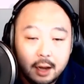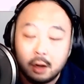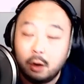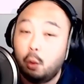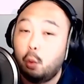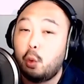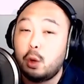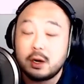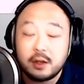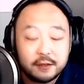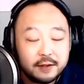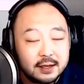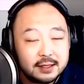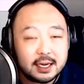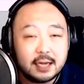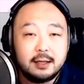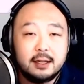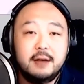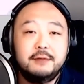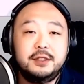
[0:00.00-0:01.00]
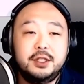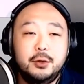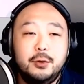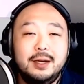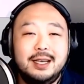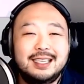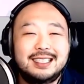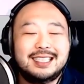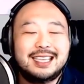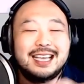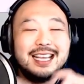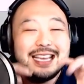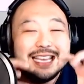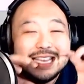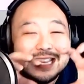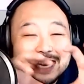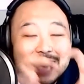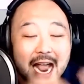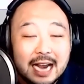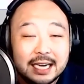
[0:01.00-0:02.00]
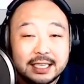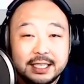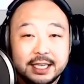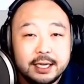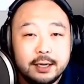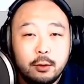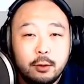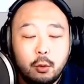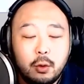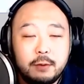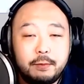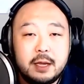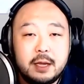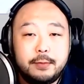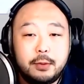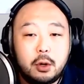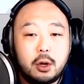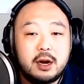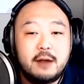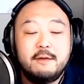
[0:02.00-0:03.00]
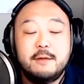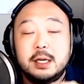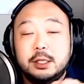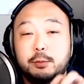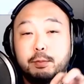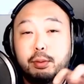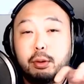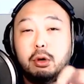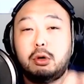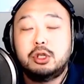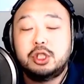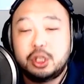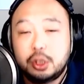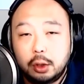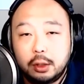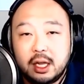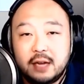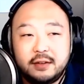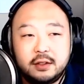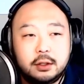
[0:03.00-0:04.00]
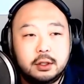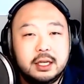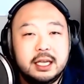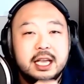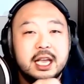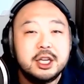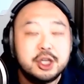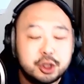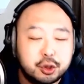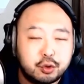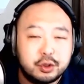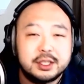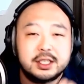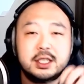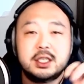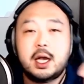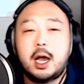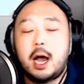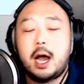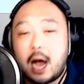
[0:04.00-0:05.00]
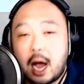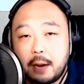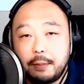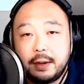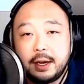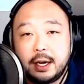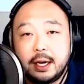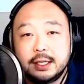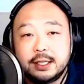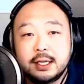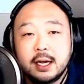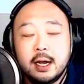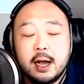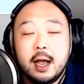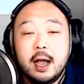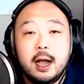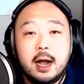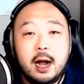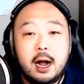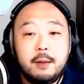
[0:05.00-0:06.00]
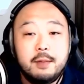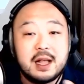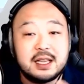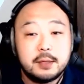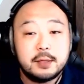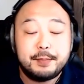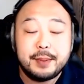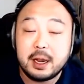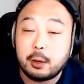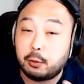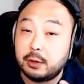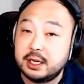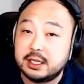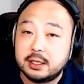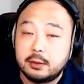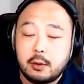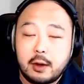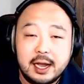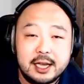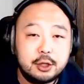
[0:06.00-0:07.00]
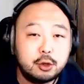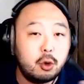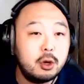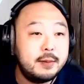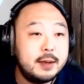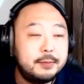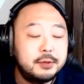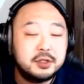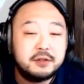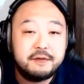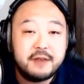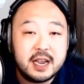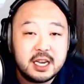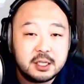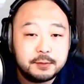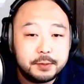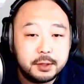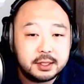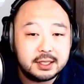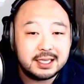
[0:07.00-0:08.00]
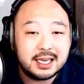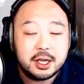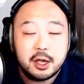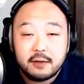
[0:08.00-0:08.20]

One of the things I love doing is connecting with people on a much personal level, interests, hobbies. That's a big reason why I join people's Facebooks, is that you